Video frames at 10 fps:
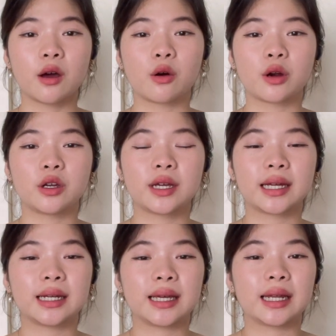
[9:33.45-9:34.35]
or you
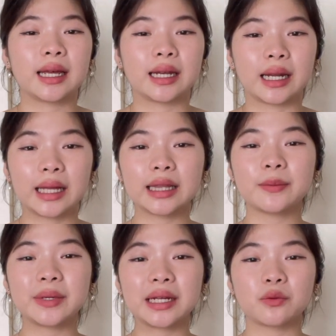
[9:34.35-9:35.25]
can get an
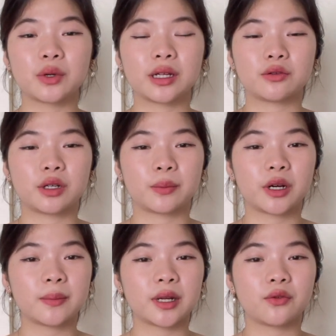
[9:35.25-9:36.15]
unlimited re-entry
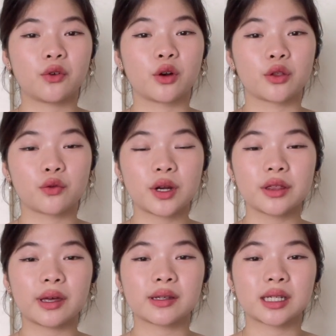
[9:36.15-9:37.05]
permit for
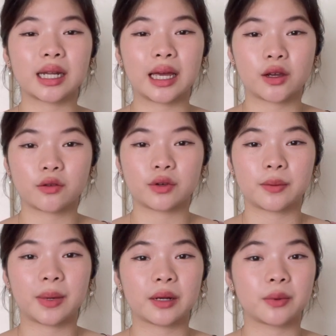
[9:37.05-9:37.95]

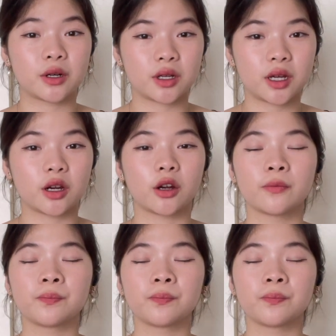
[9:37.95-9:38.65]
3,800 baht per year.